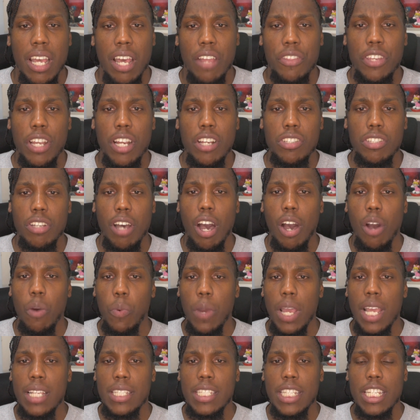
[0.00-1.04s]
There's
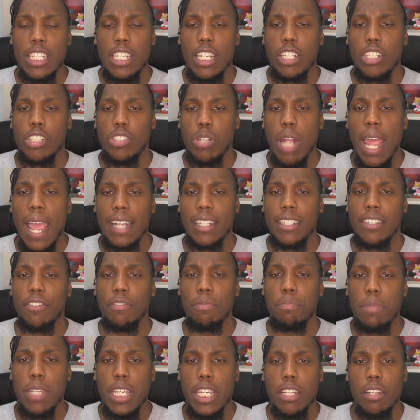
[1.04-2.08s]
always an attractive
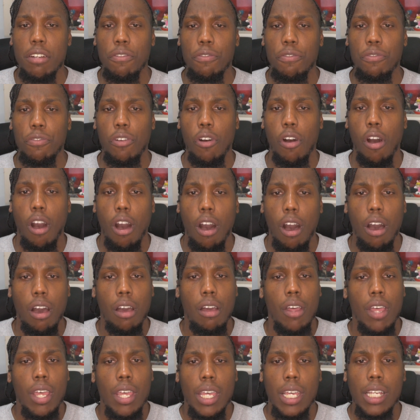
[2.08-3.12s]
meter for all.
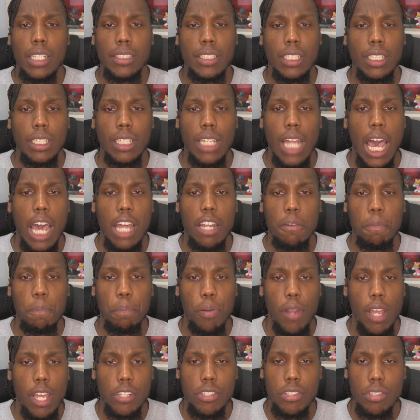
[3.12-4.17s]
It's a lot of
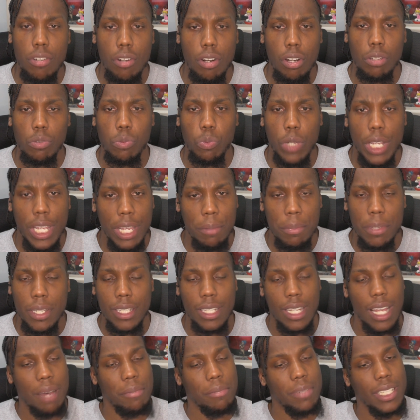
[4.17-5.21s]
pressure on
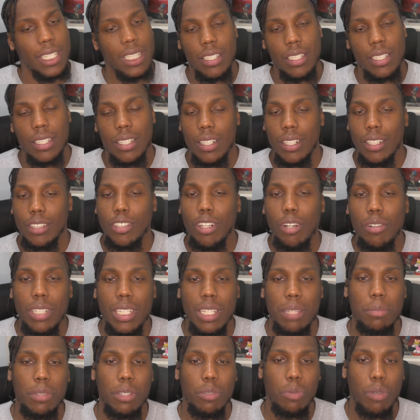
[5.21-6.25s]
women. I mean, don't
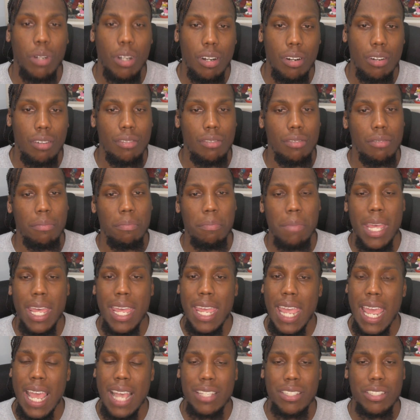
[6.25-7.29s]
get me wrong. Man
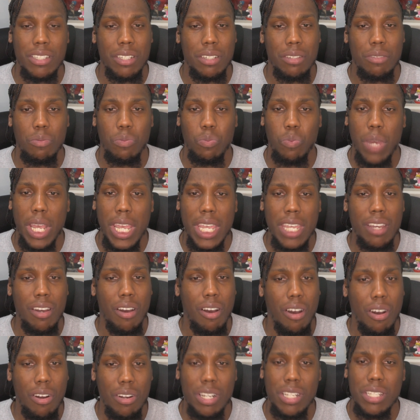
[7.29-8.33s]
has it way
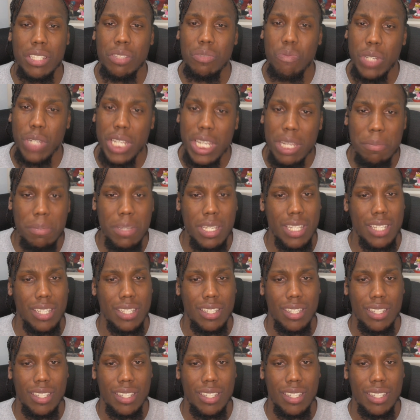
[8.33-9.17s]
harder than women.